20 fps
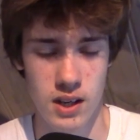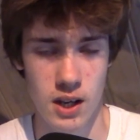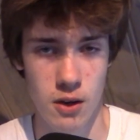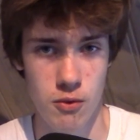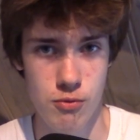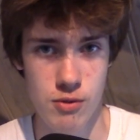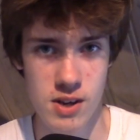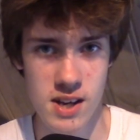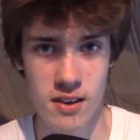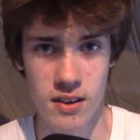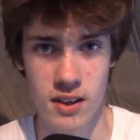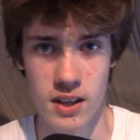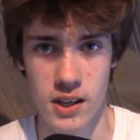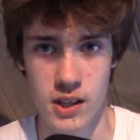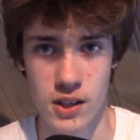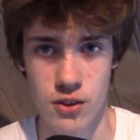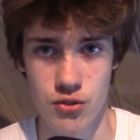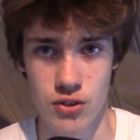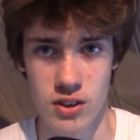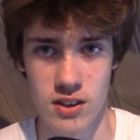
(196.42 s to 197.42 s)
Now
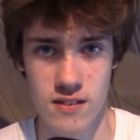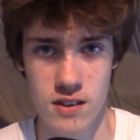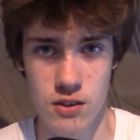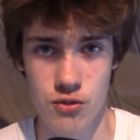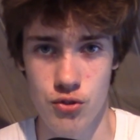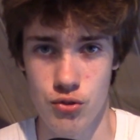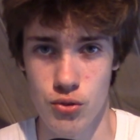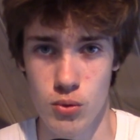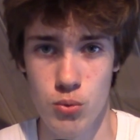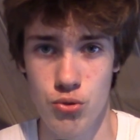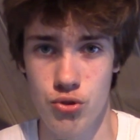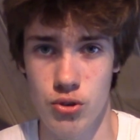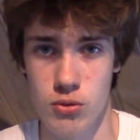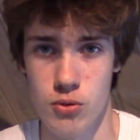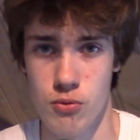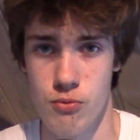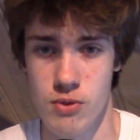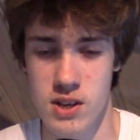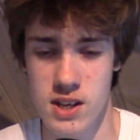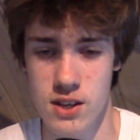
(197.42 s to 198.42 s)
realize that this is also the
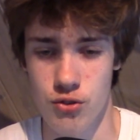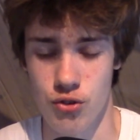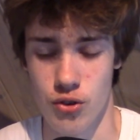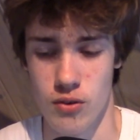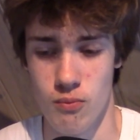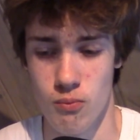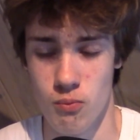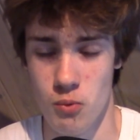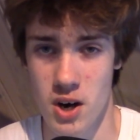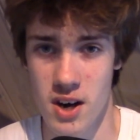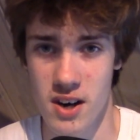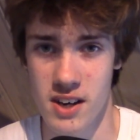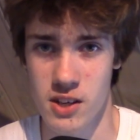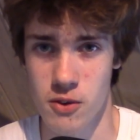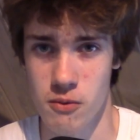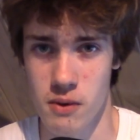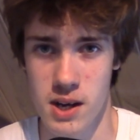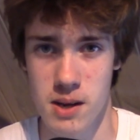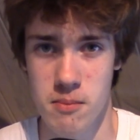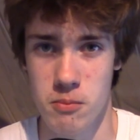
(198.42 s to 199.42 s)
reason why
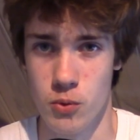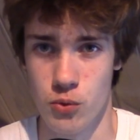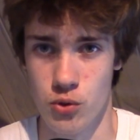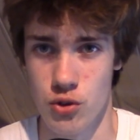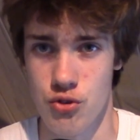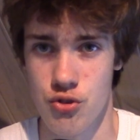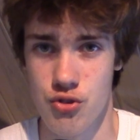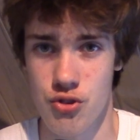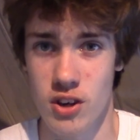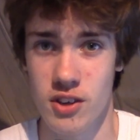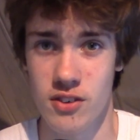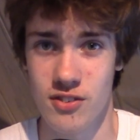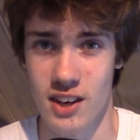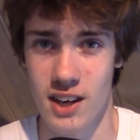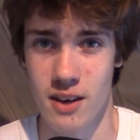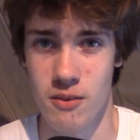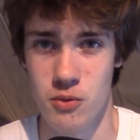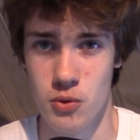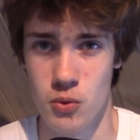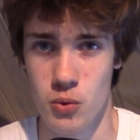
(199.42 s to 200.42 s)
you're able to shut
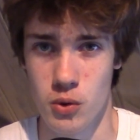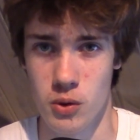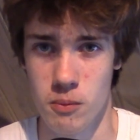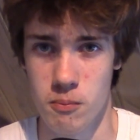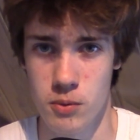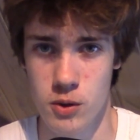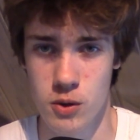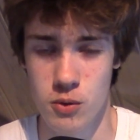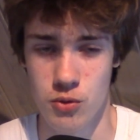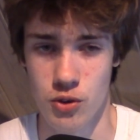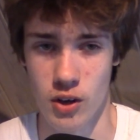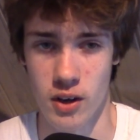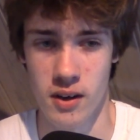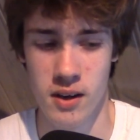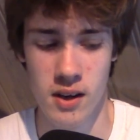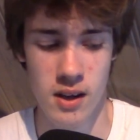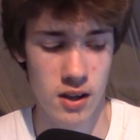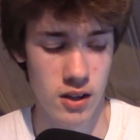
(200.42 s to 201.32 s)
down your computer